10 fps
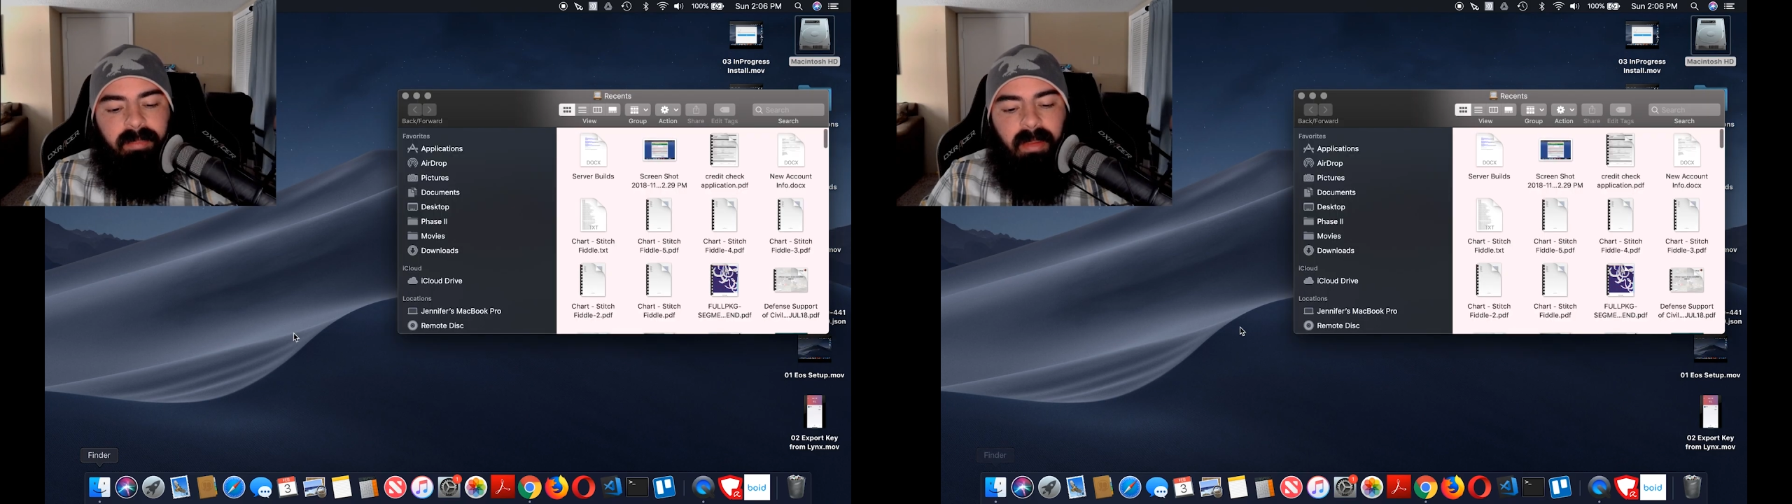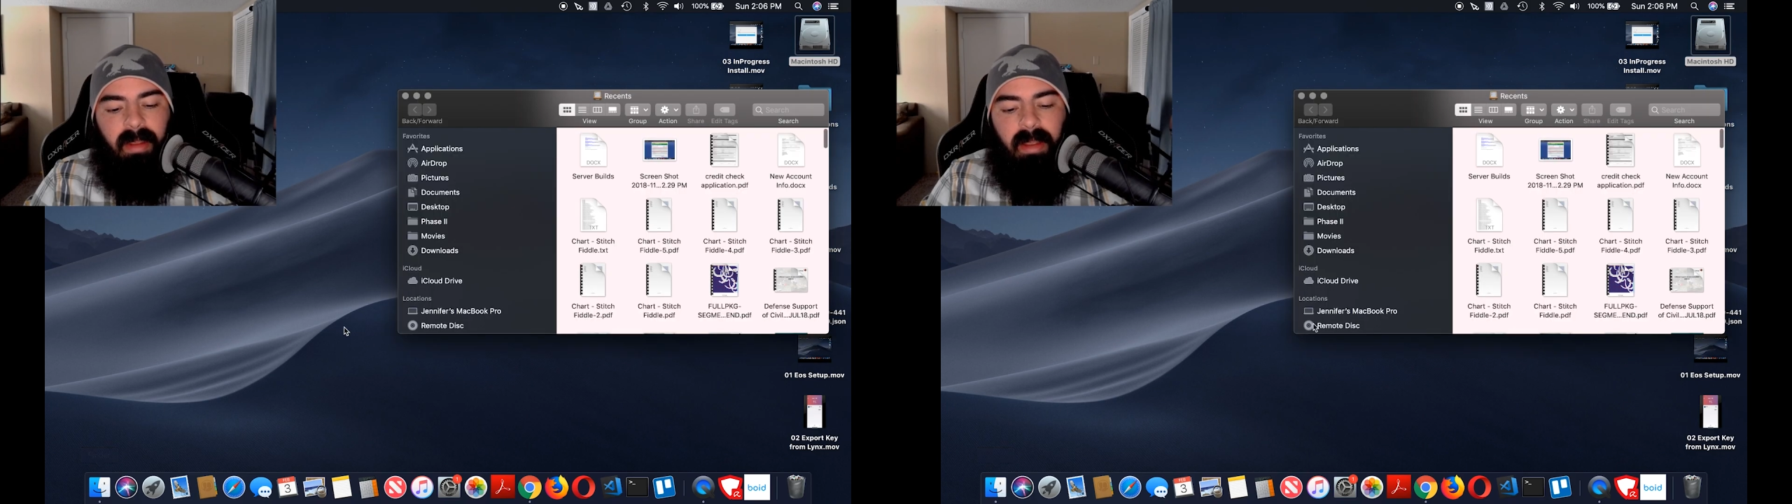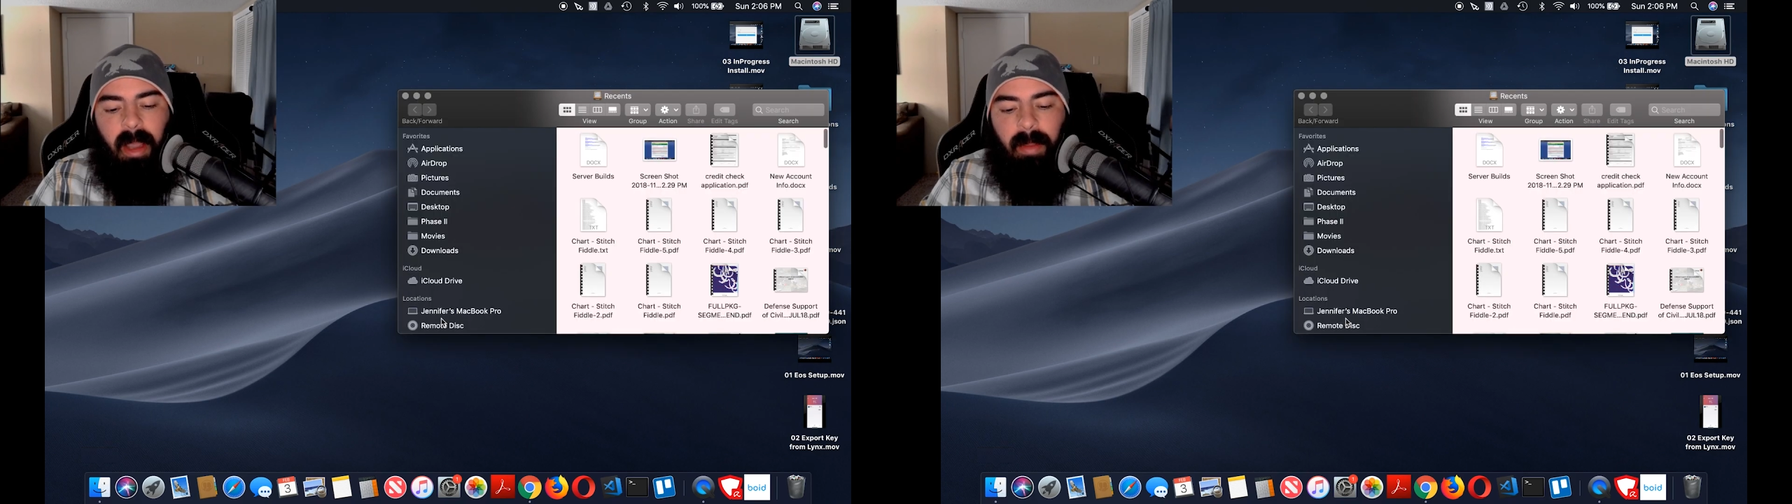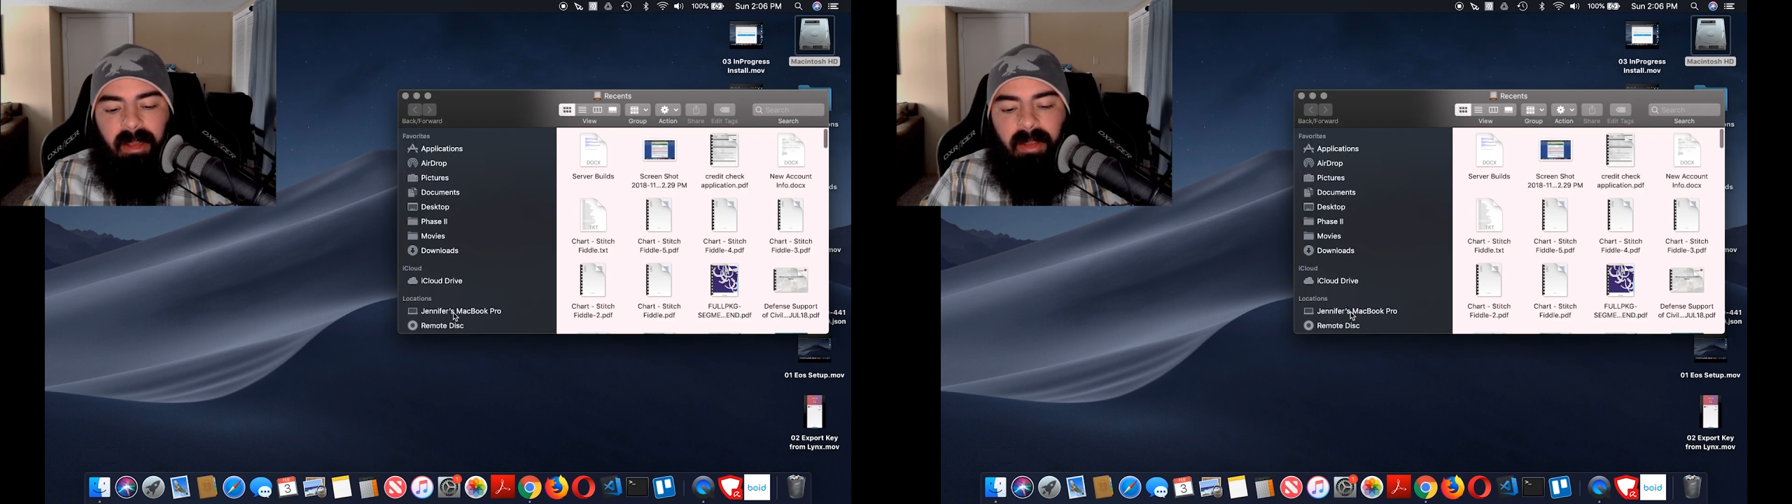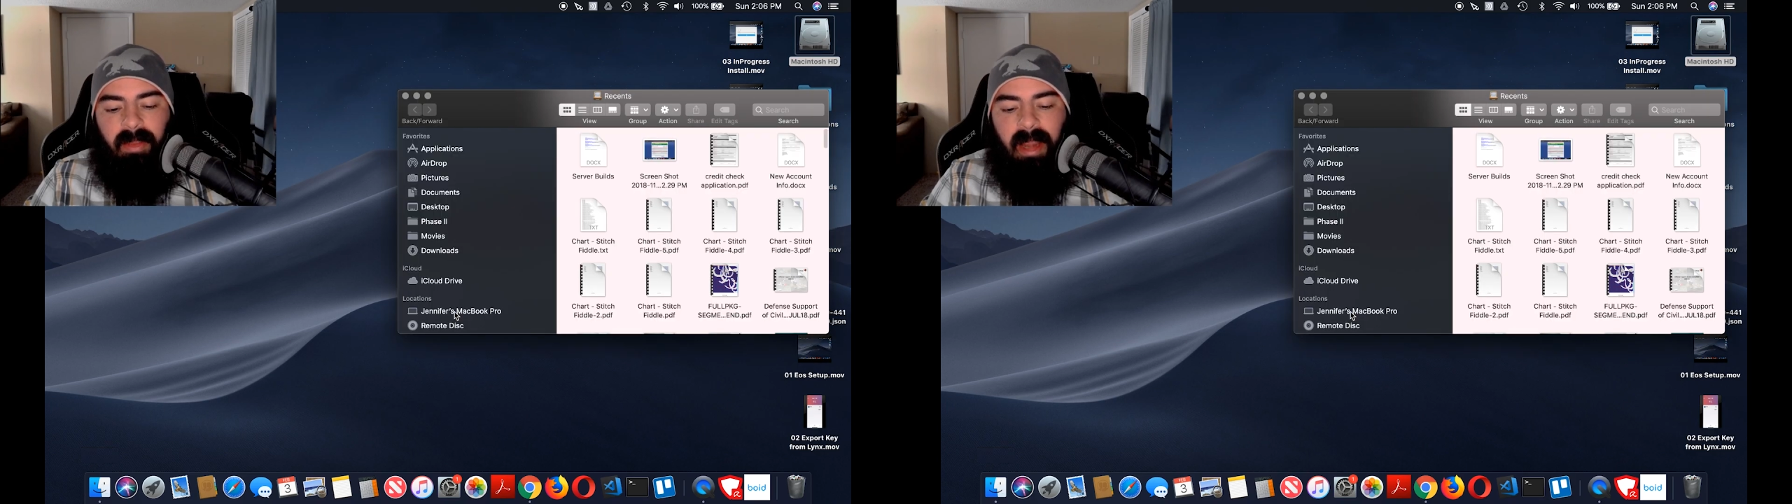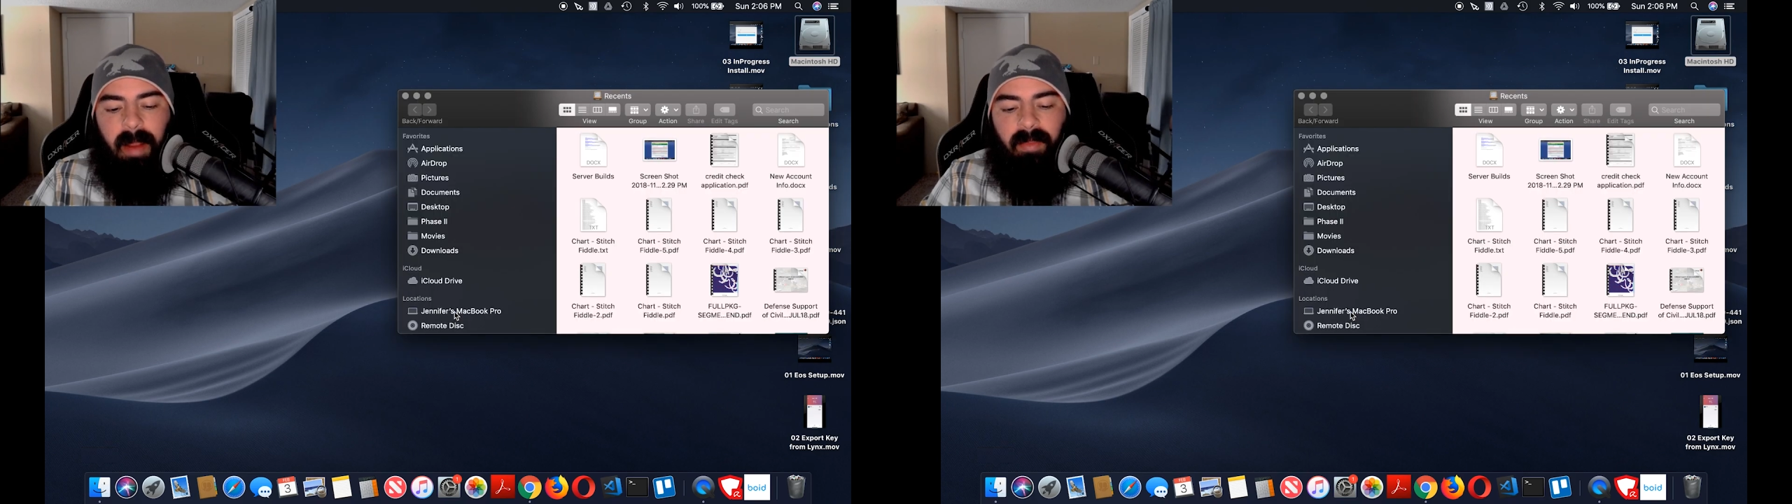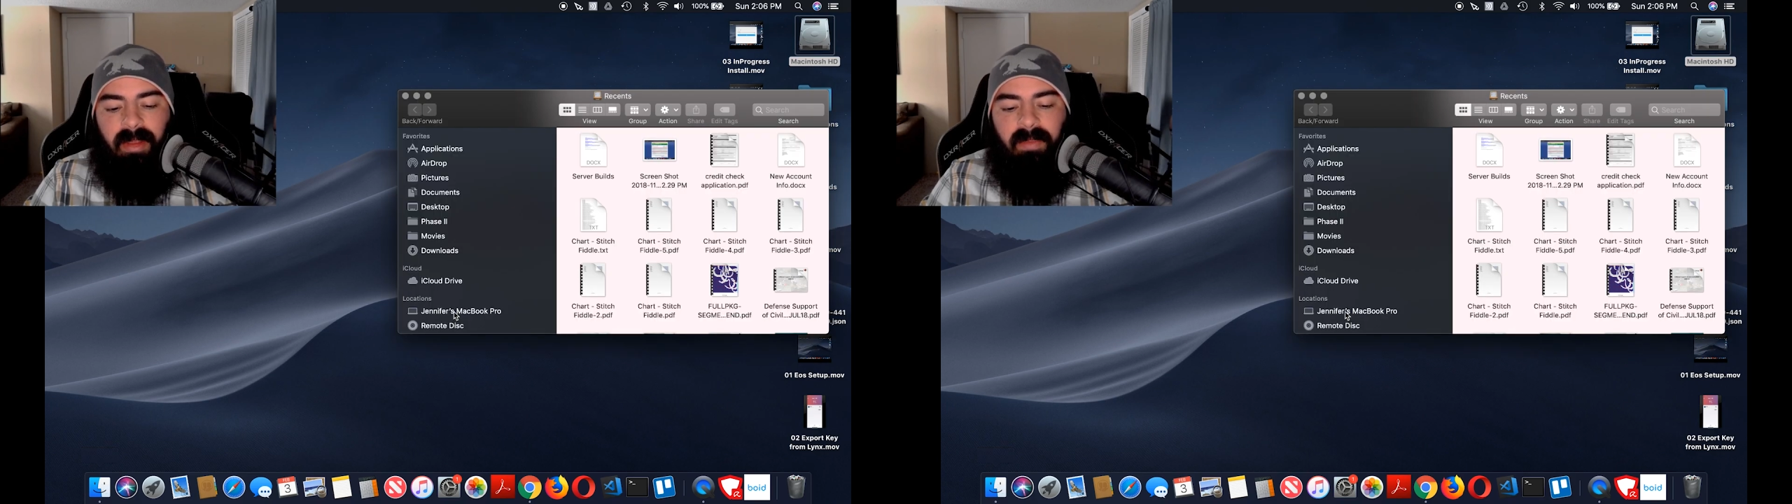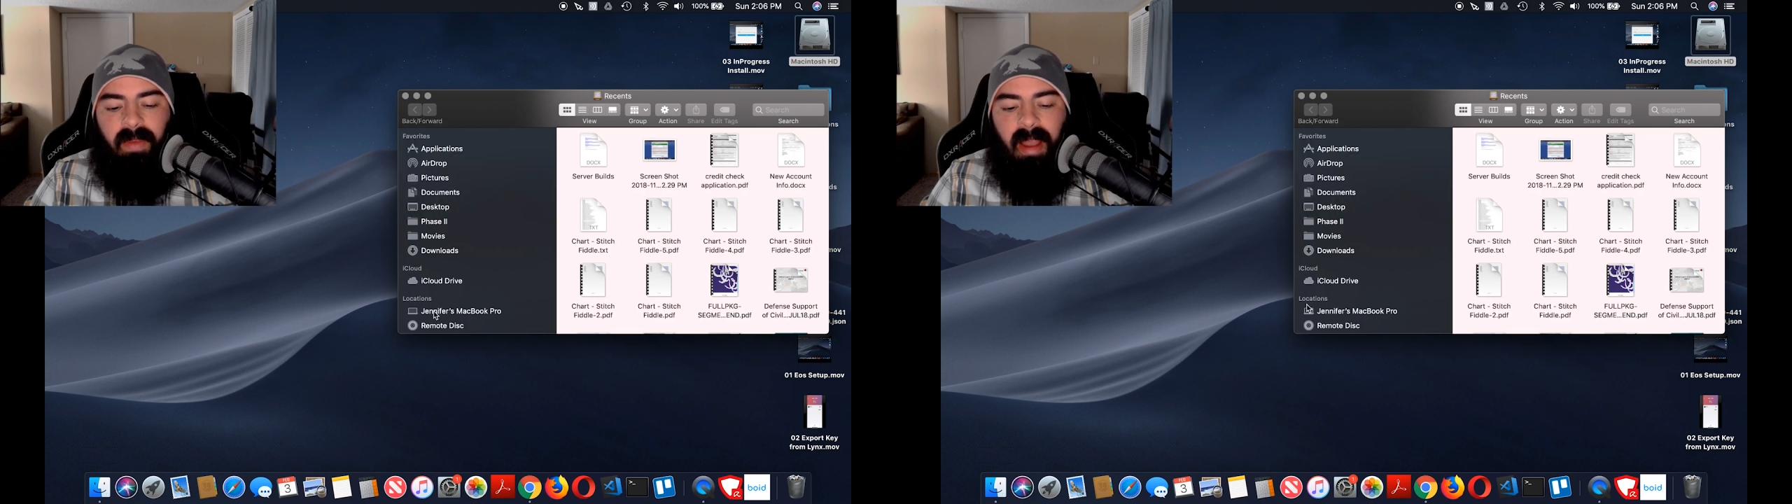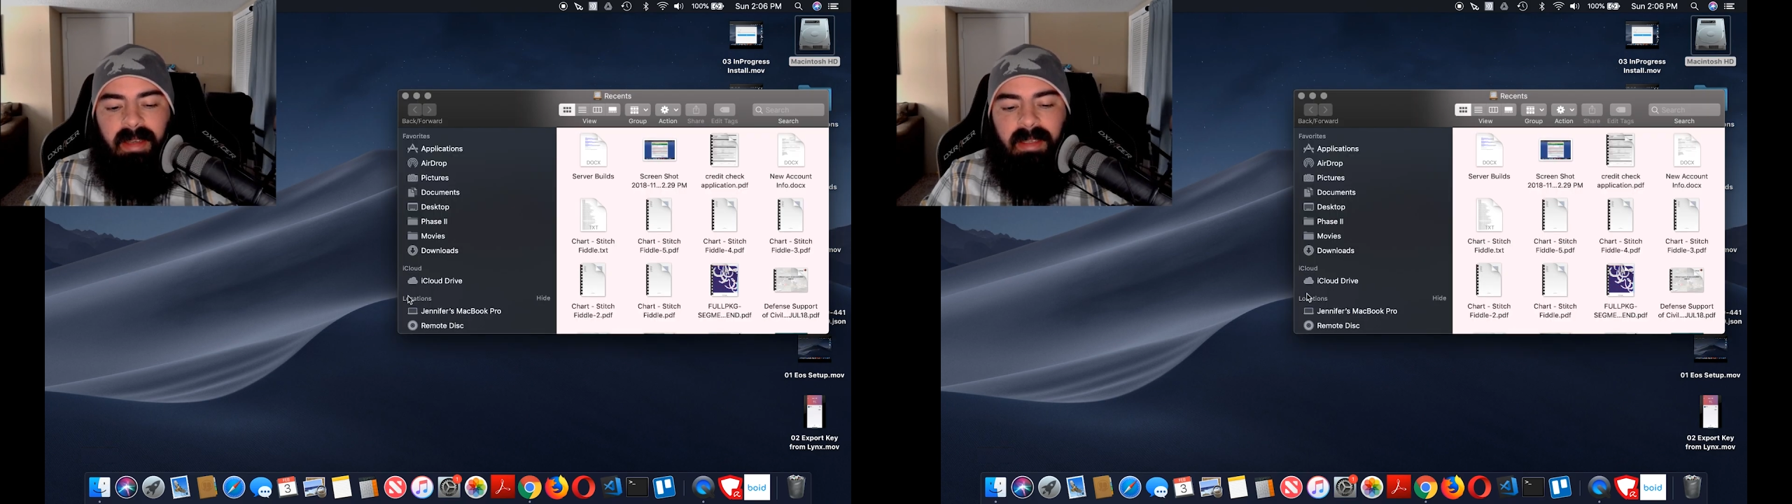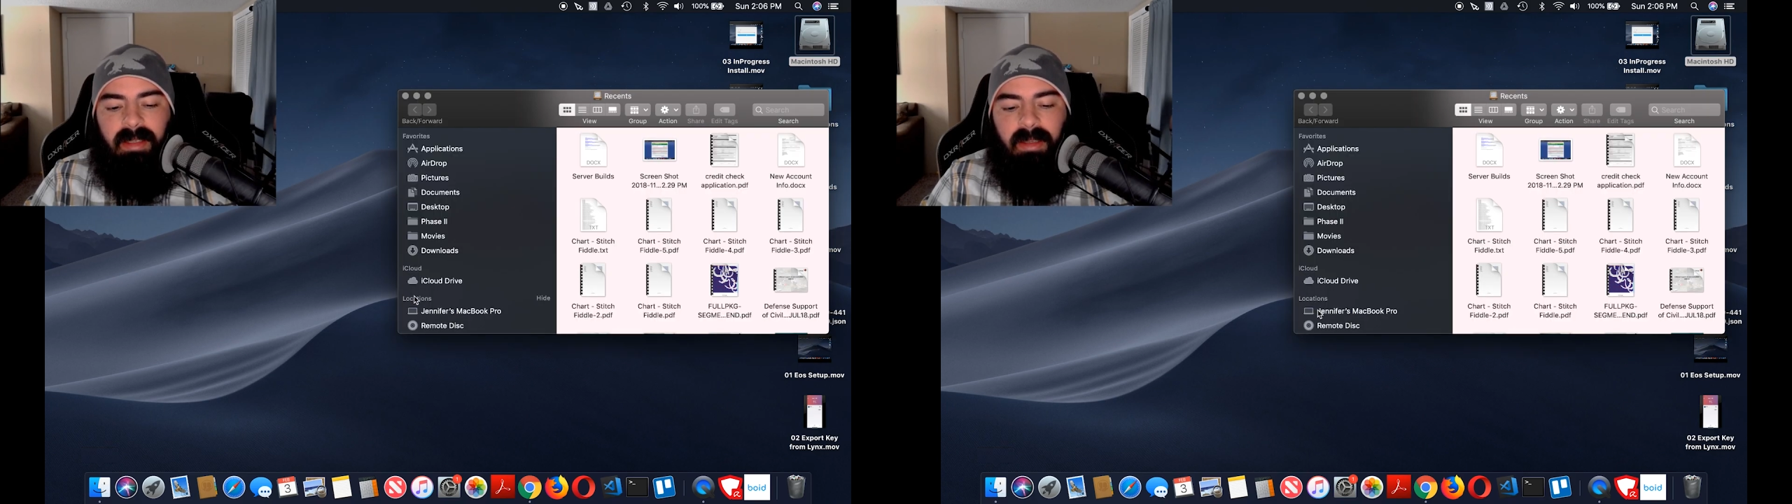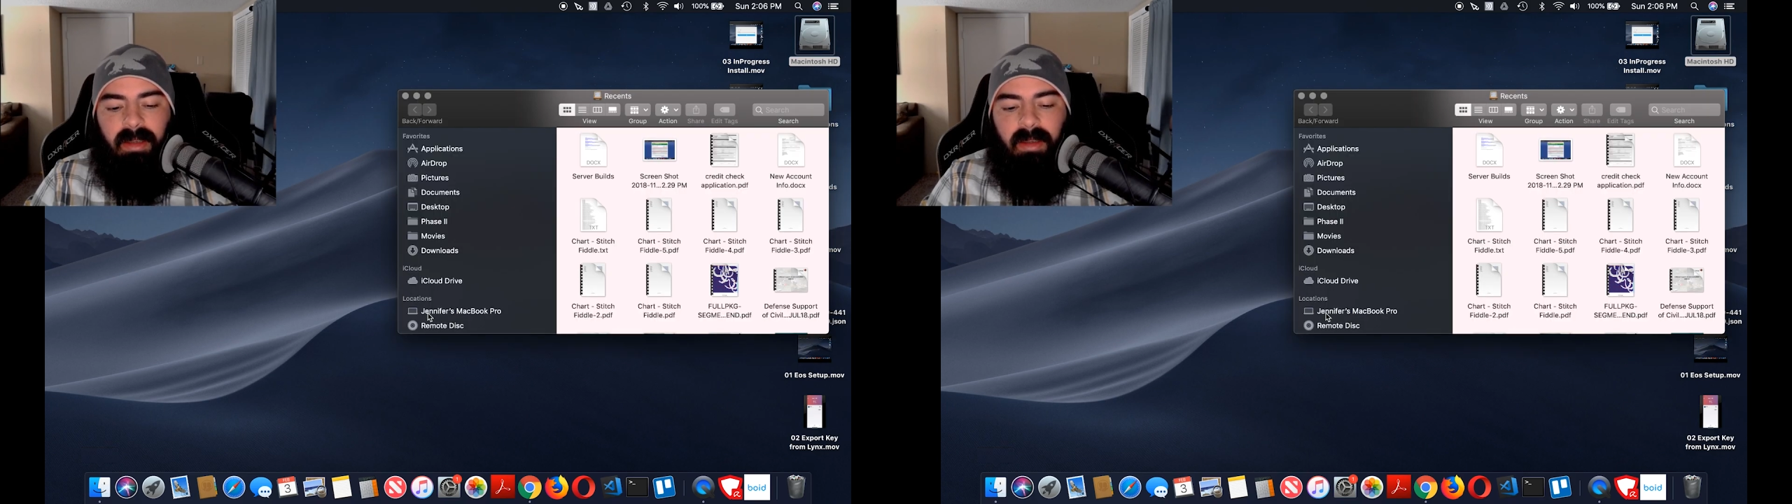I'm going to click the name of the device